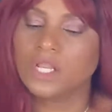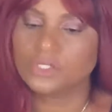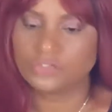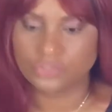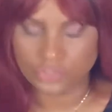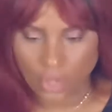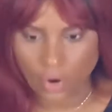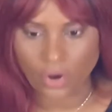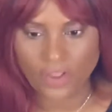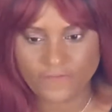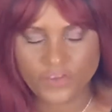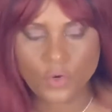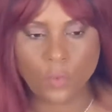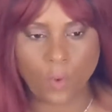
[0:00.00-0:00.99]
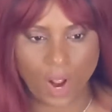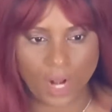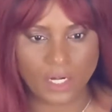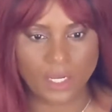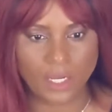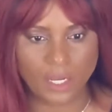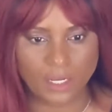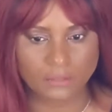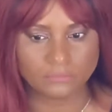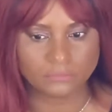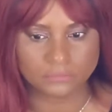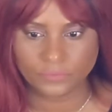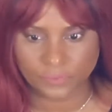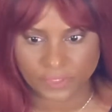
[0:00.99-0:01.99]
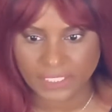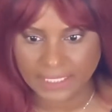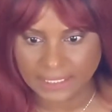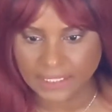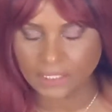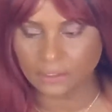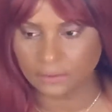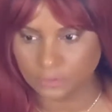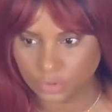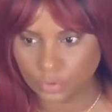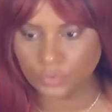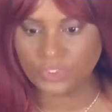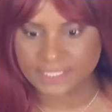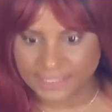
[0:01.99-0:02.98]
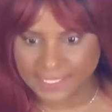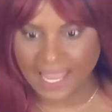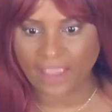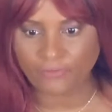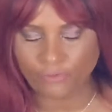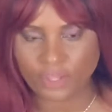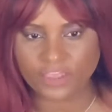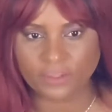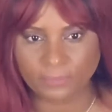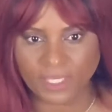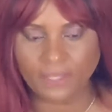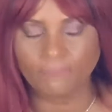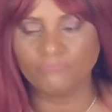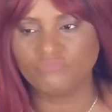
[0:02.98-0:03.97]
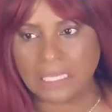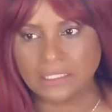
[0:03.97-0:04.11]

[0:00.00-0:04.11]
So if you want to really do this live with me,